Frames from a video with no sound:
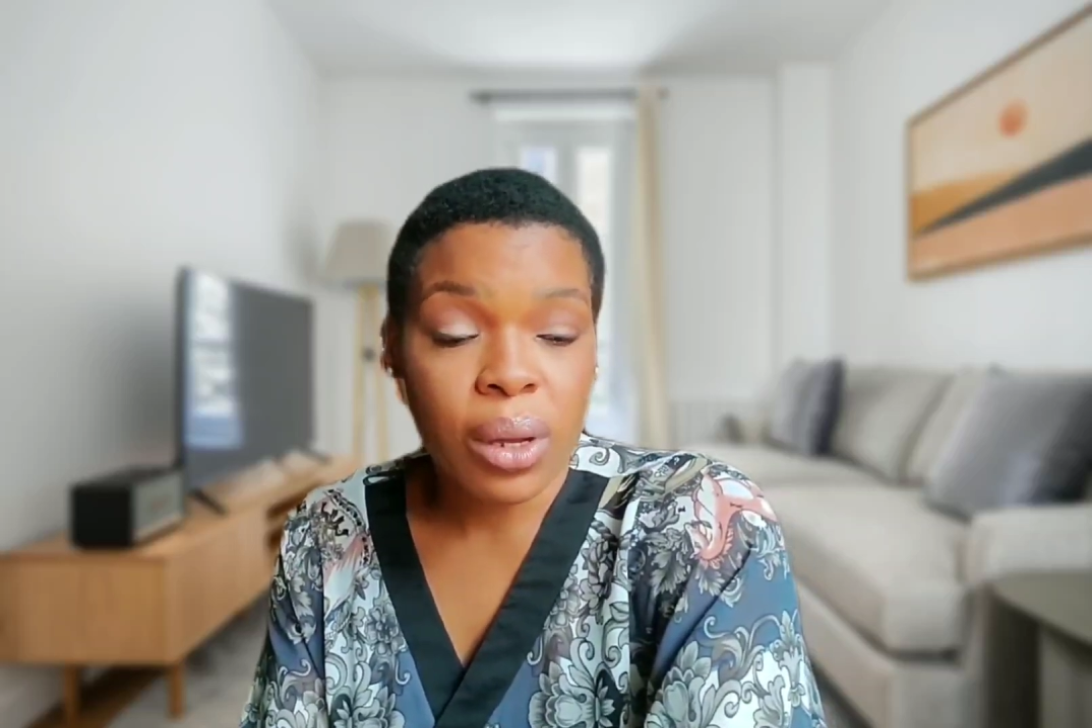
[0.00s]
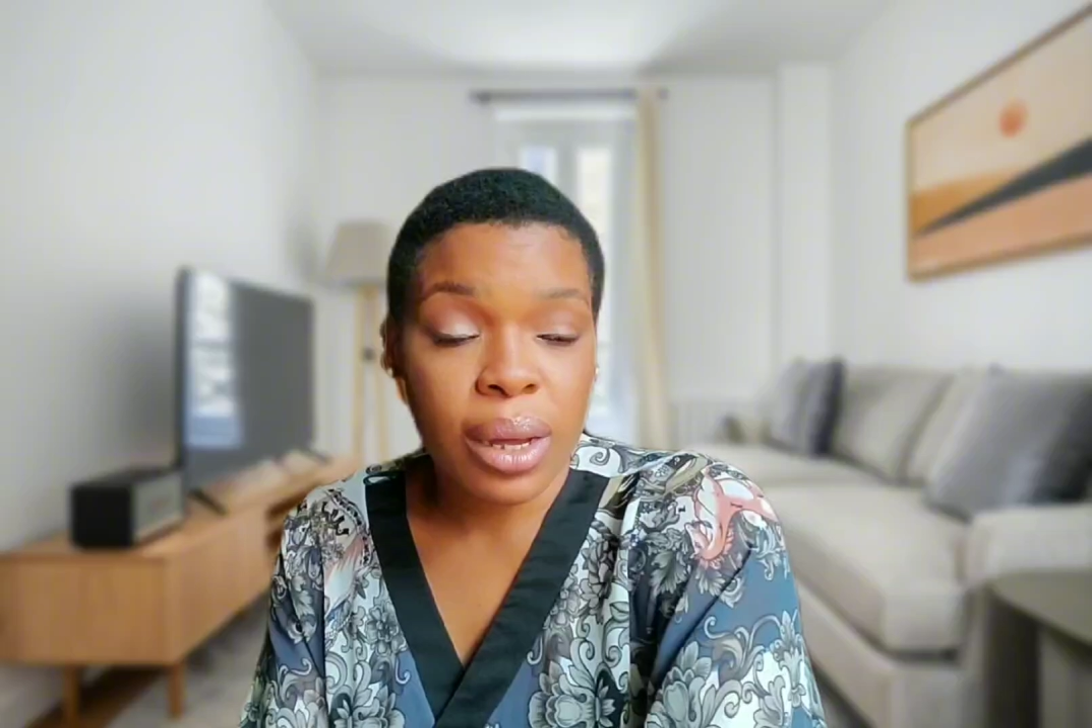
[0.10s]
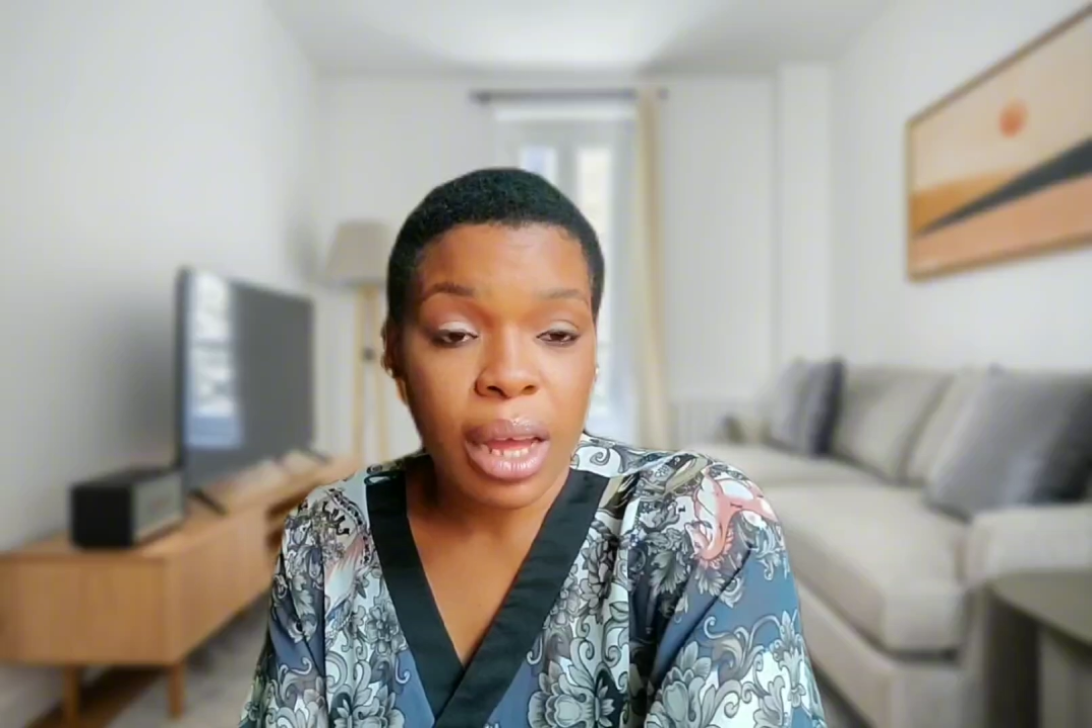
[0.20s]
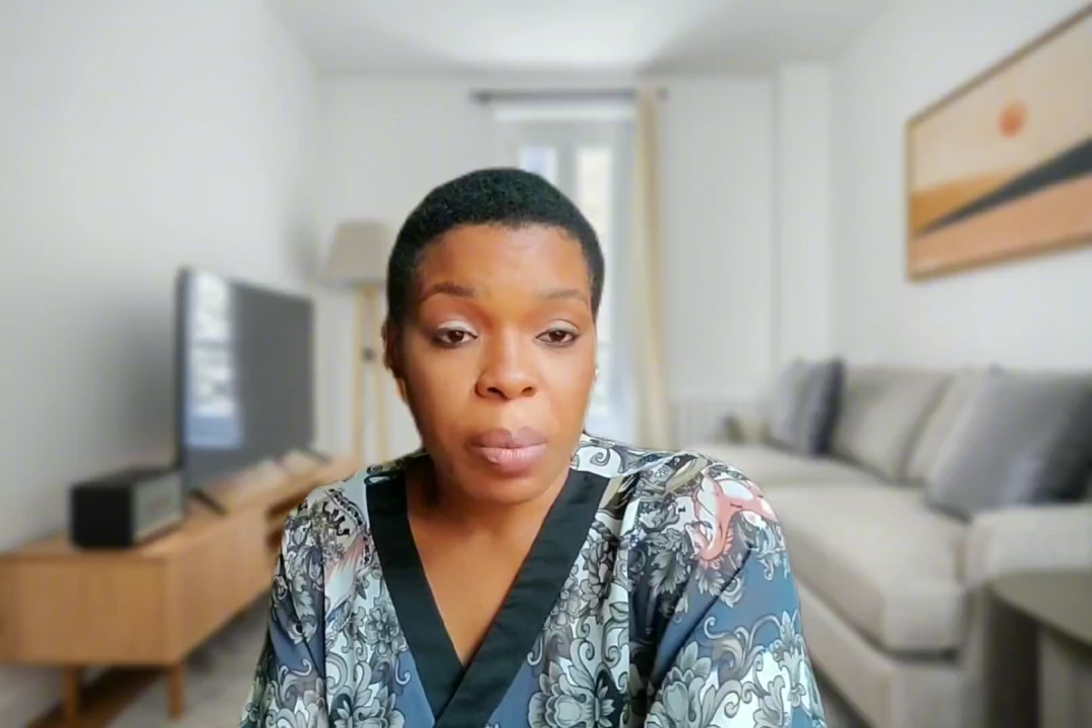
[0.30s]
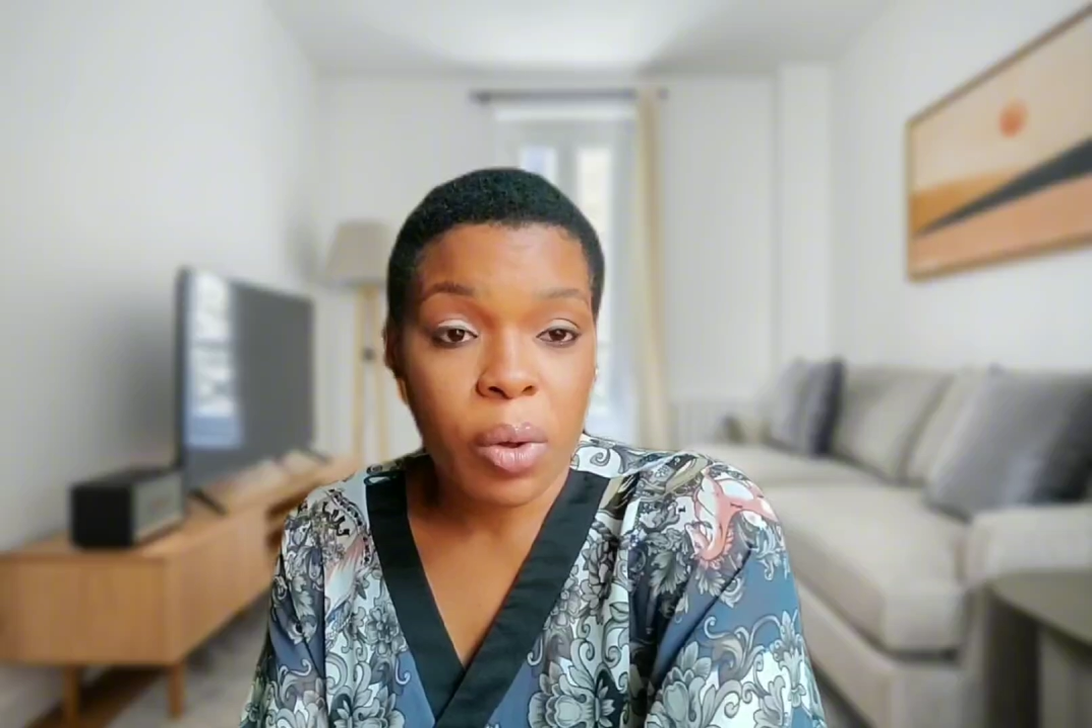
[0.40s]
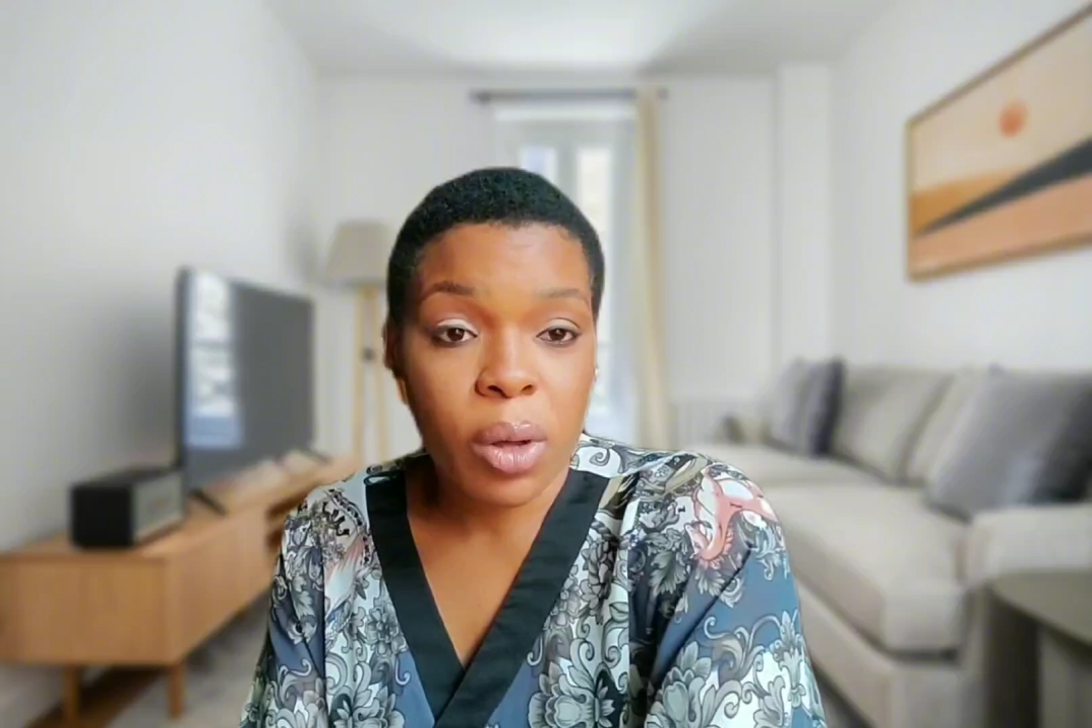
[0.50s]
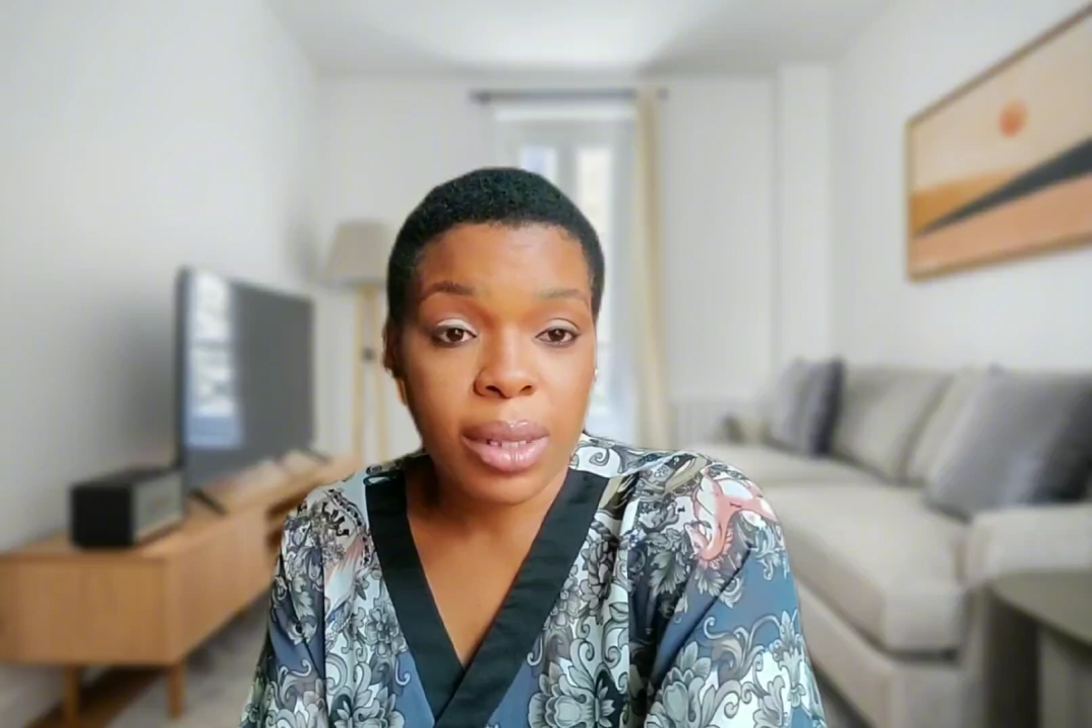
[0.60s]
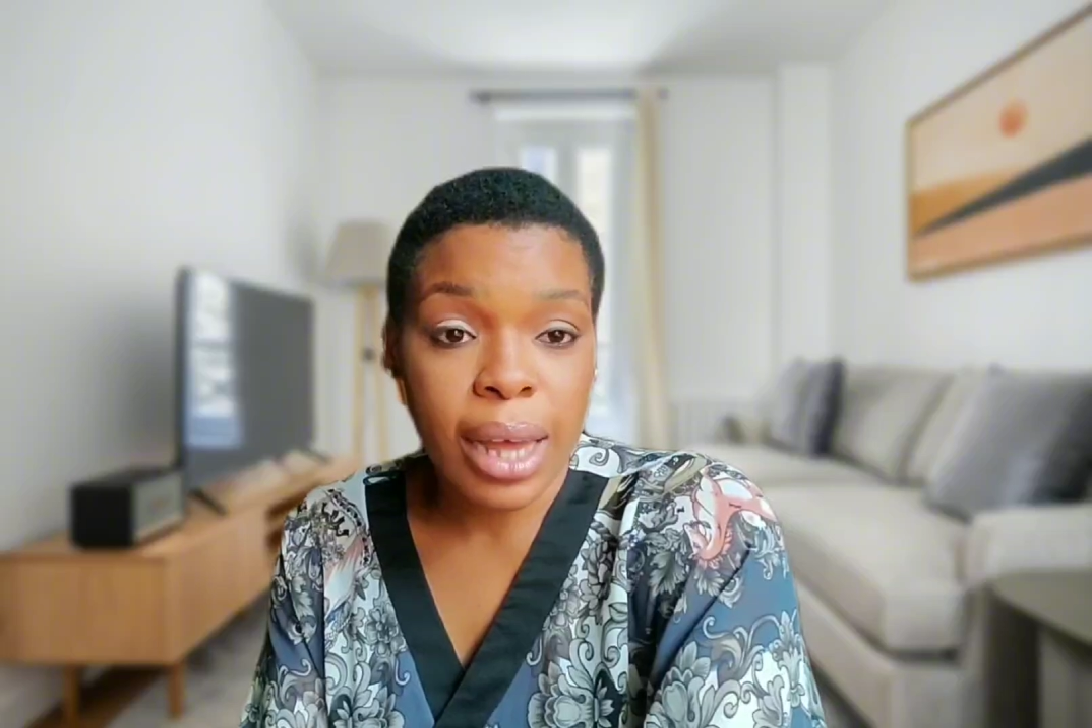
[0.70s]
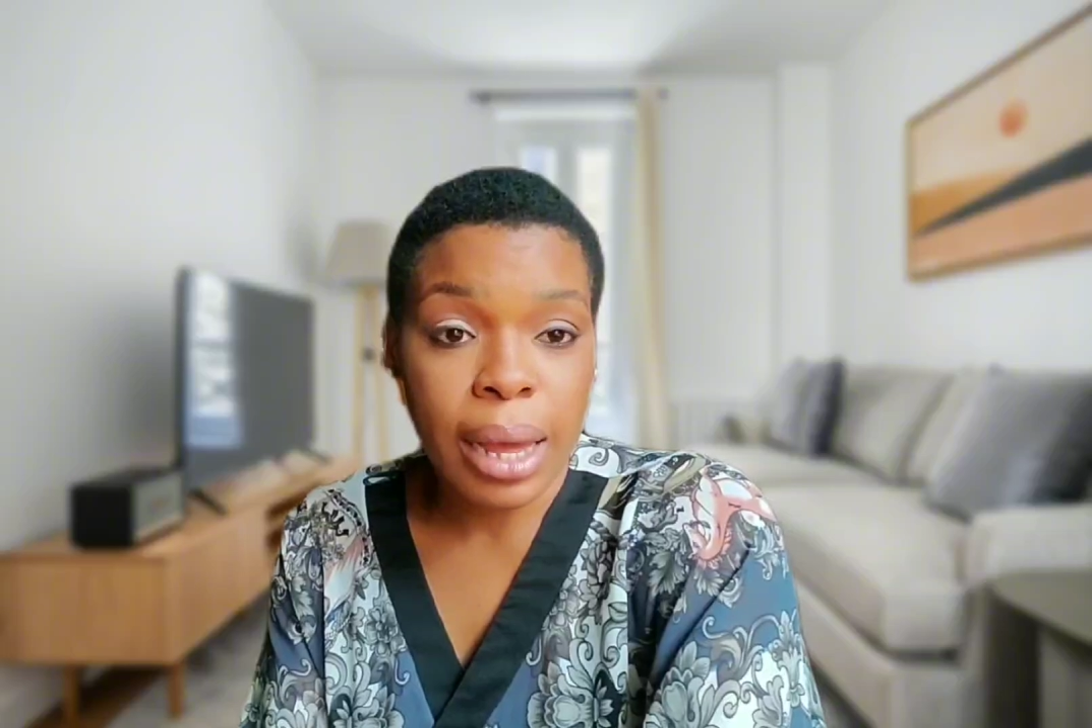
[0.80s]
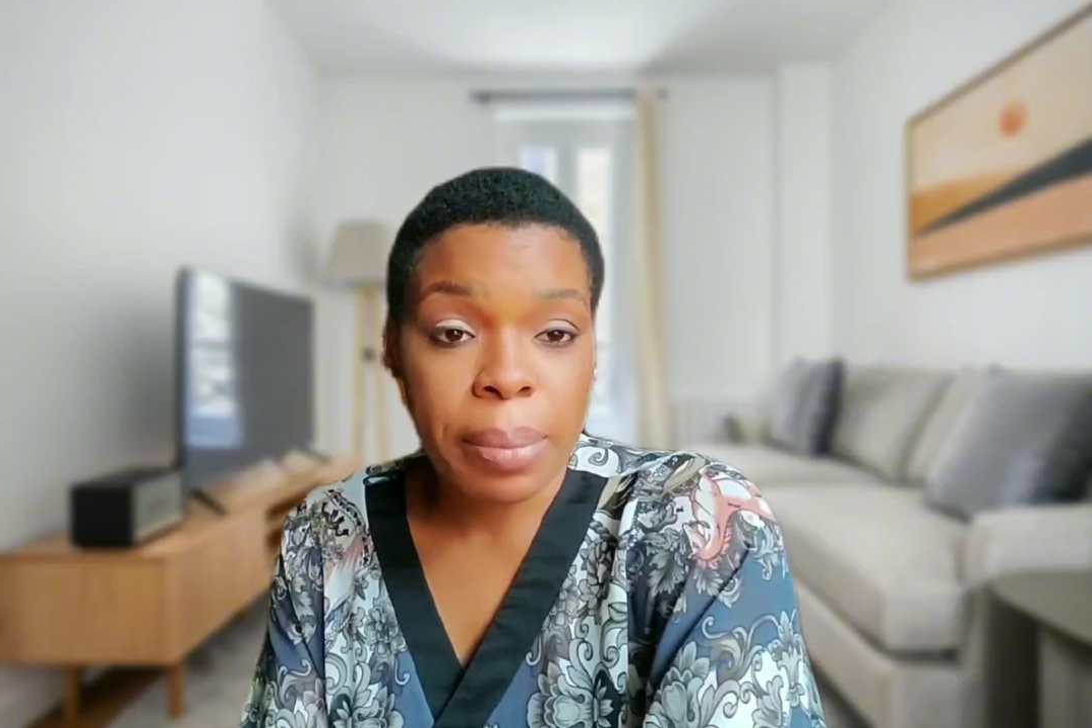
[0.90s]

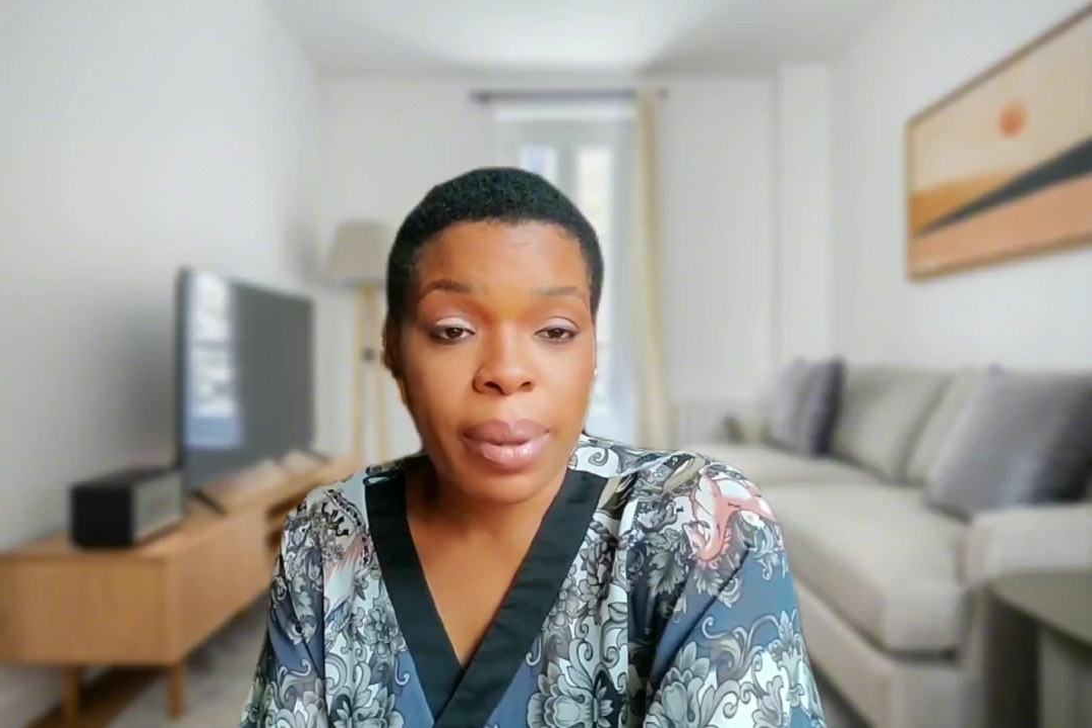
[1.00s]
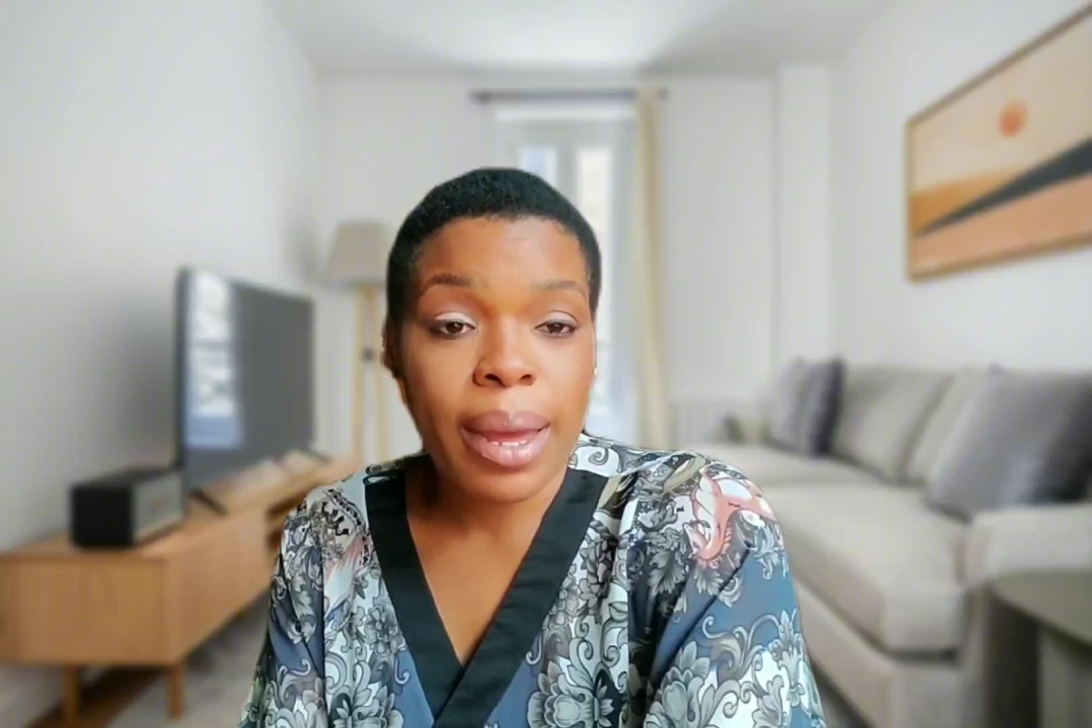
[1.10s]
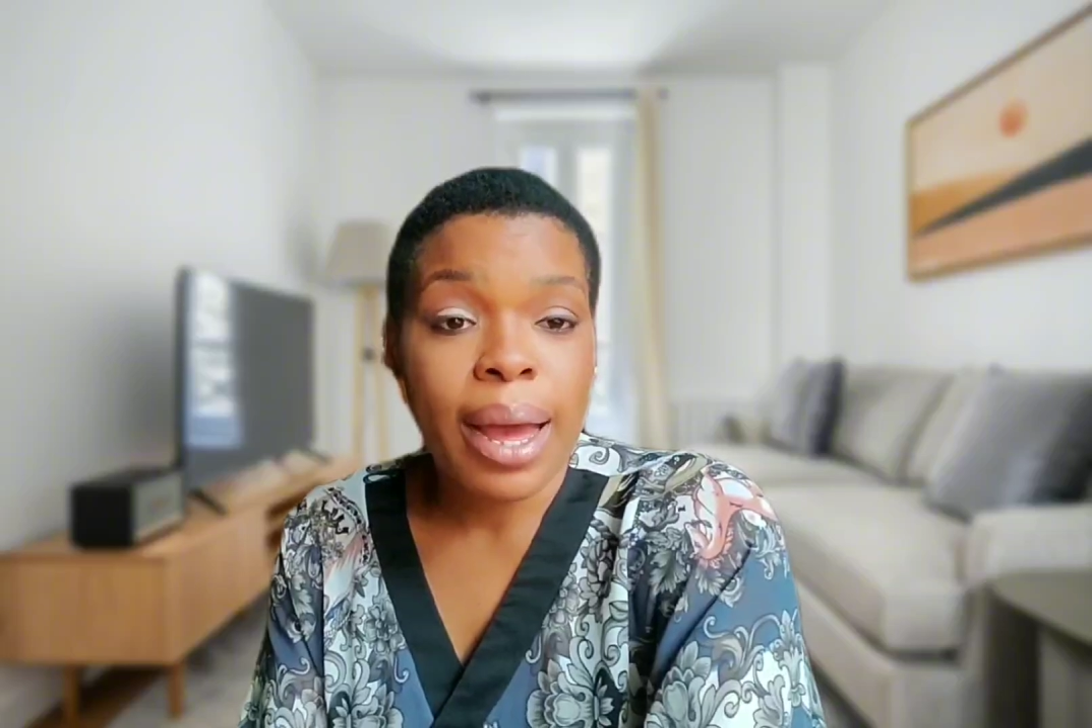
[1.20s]
CapCut app